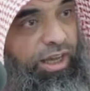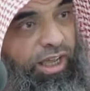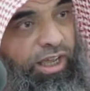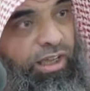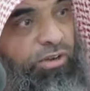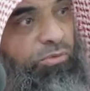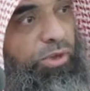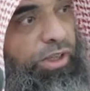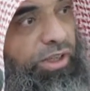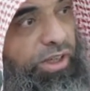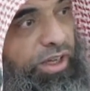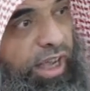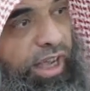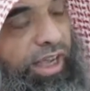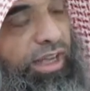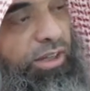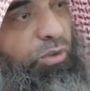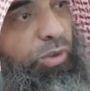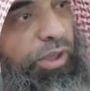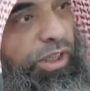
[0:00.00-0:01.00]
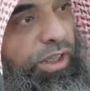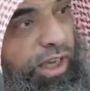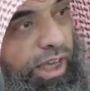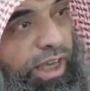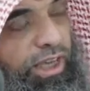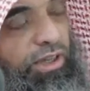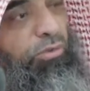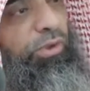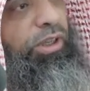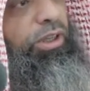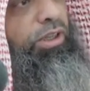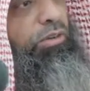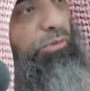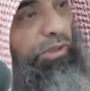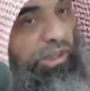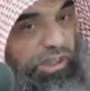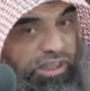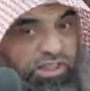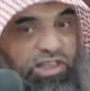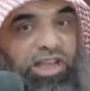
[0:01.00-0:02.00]
and when and when and
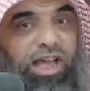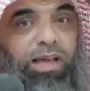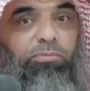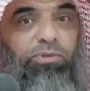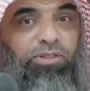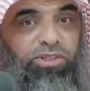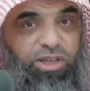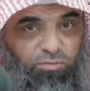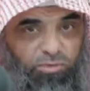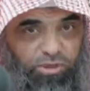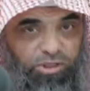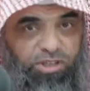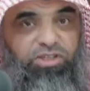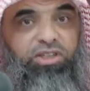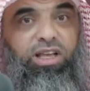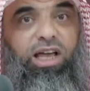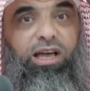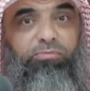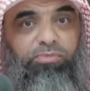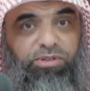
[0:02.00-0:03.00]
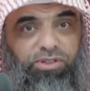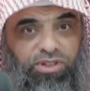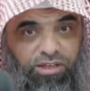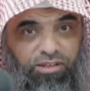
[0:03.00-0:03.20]
when this happens and when this happens.